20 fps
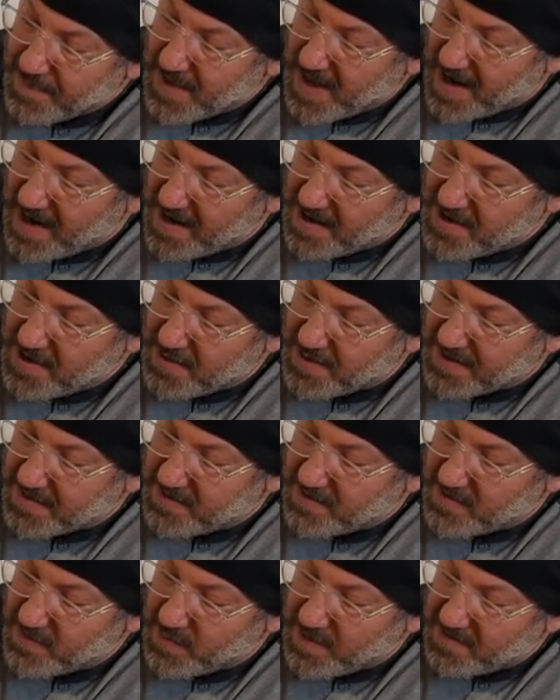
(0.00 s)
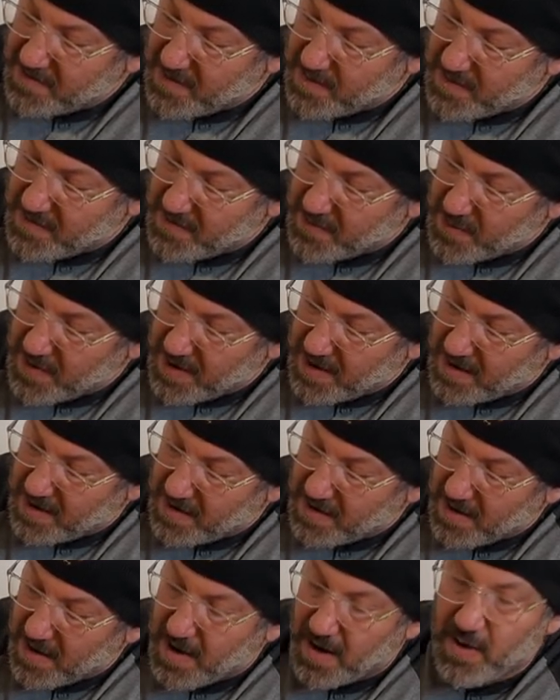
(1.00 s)
and you can switch it
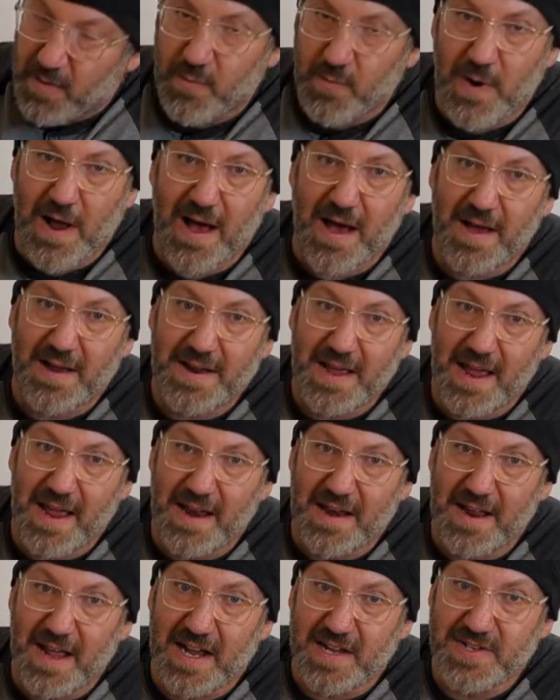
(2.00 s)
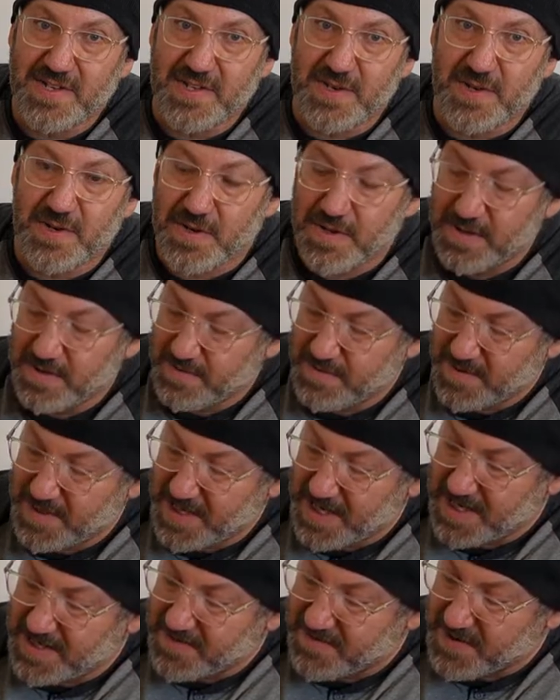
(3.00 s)
between rod and external.
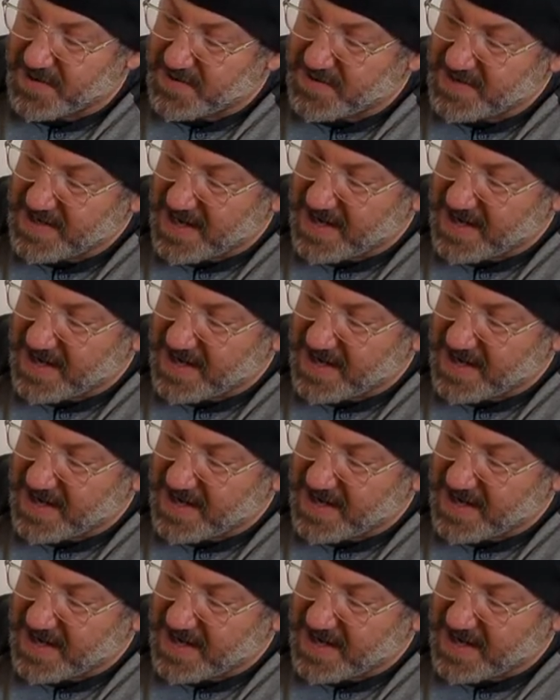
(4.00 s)
Each of those